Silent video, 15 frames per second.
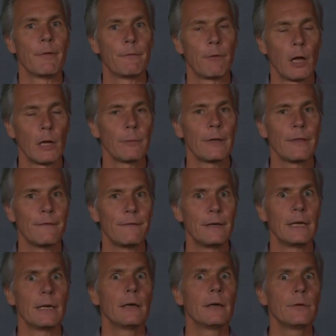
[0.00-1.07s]
following the
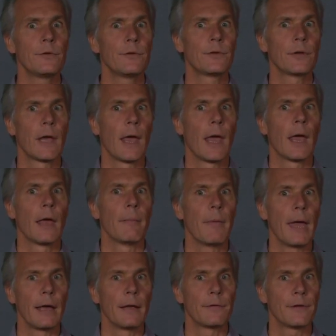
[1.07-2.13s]
videos,
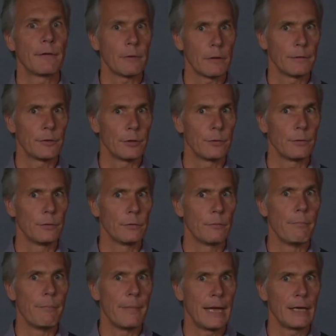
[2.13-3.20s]
several of you
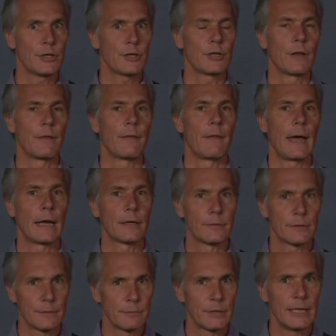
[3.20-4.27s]
mentioned
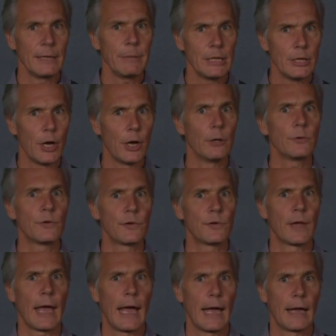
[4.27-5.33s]
that keeping
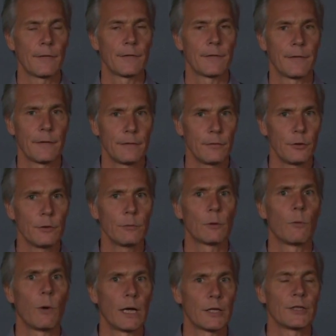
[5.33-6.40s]
notes as you
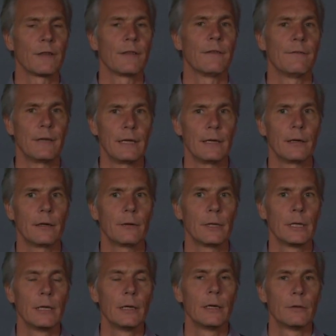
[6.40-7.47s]
were watching the
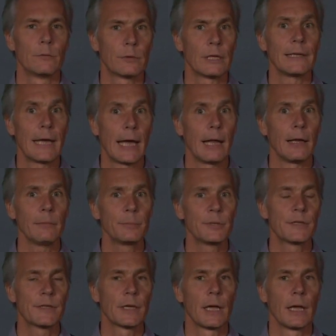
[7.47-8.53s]
video really
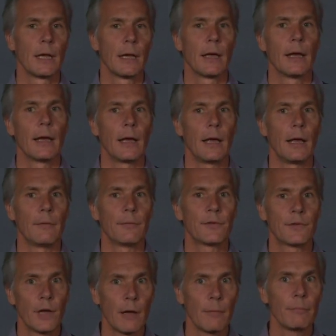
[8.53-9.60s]
helped.
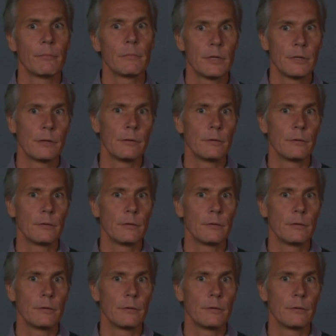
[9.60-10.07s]
Some